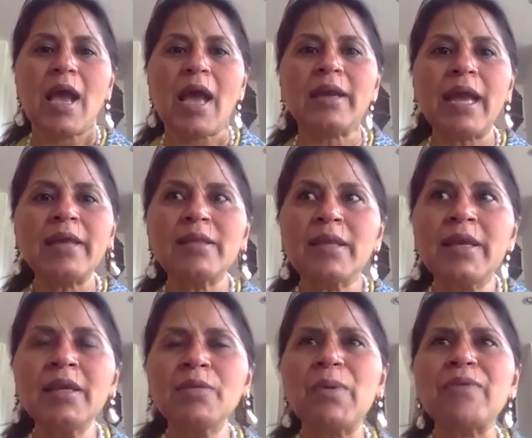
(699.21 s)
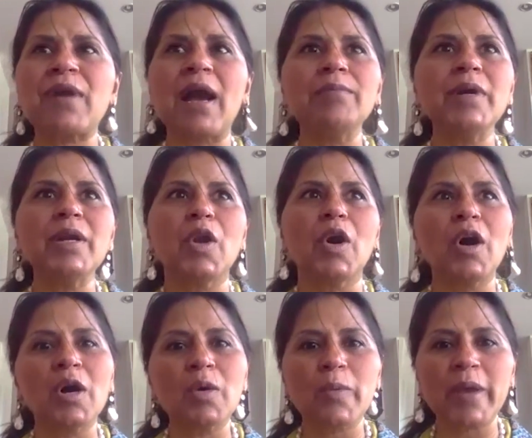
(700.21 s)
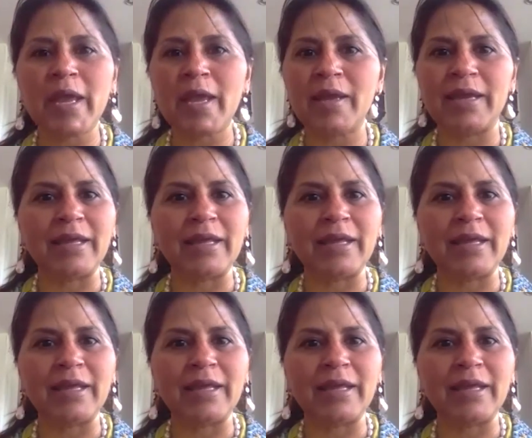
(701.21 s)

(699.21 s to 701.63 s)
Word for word: and i think we've come a long way